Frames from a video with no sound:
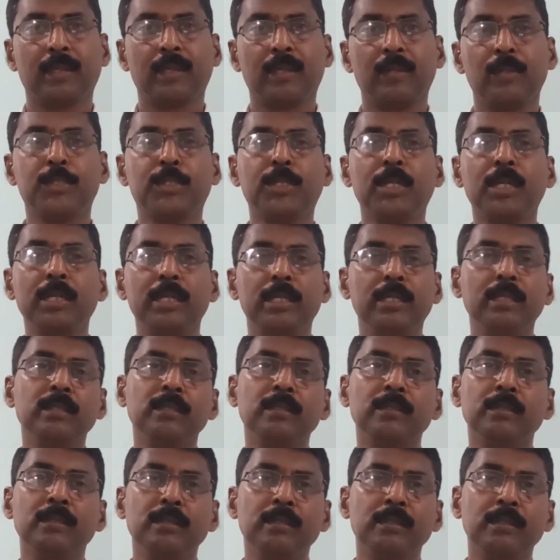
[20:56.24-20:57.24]

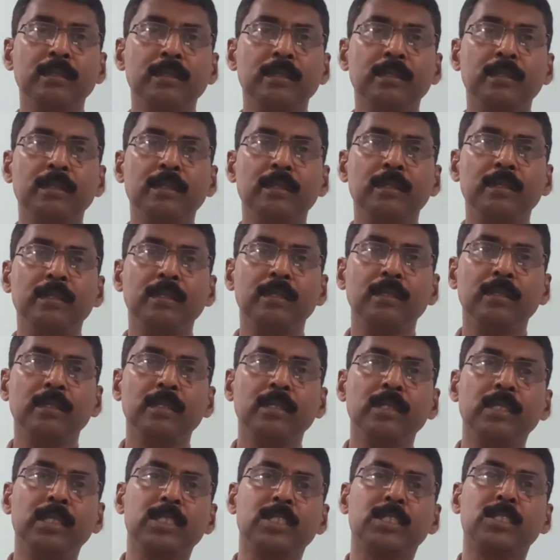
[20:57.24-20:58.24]
Usually,
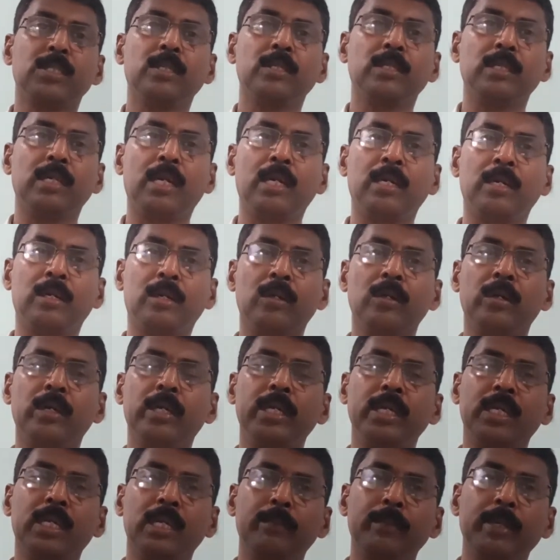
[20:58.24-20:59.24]
it does not undergo
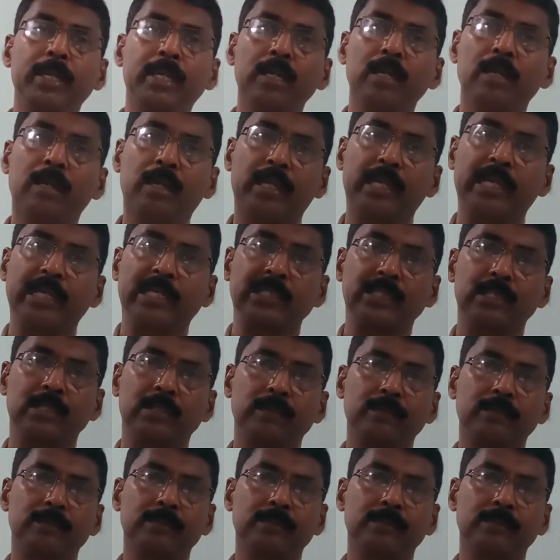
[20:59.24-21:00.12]
any chemical reaction.